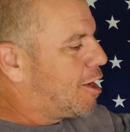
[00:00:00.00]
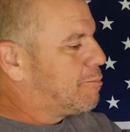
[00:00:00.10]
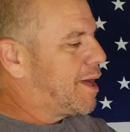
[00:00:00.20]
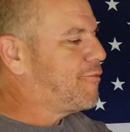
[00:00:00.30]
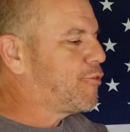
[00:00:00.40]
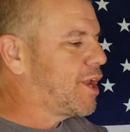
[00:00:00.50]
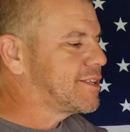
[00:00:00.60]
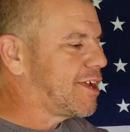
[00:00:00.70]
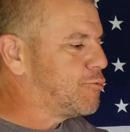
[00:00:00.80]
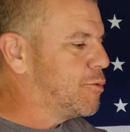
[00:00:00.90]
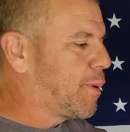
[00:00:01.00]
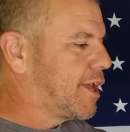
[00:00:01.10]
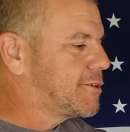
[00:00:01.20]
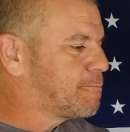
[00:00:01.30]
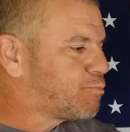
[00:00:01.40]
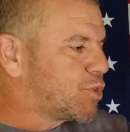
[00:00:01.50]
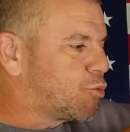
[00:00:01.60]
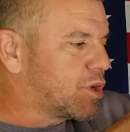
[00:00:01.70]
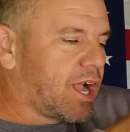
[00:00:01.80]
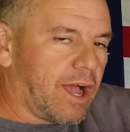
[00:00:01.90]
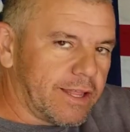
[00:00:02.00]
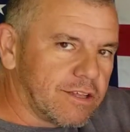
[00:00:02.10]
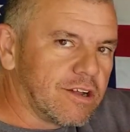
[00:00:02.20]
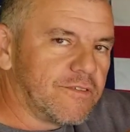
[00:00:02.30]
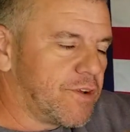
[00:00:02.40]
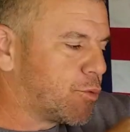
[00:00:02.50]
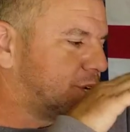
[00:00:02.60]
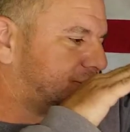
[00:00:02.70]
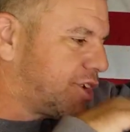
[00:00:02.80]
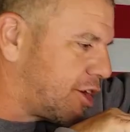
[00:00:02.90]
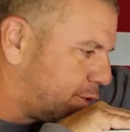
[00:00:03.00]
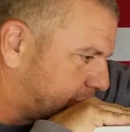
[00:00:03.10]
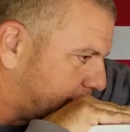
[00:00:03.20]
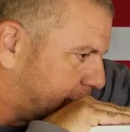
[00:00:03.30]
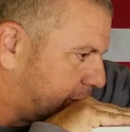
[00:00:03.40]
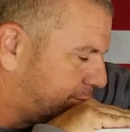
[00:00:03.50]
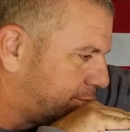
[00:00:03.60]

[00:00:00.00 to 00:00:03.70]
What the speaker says: My friends at Rupes were kind enough and were generous enough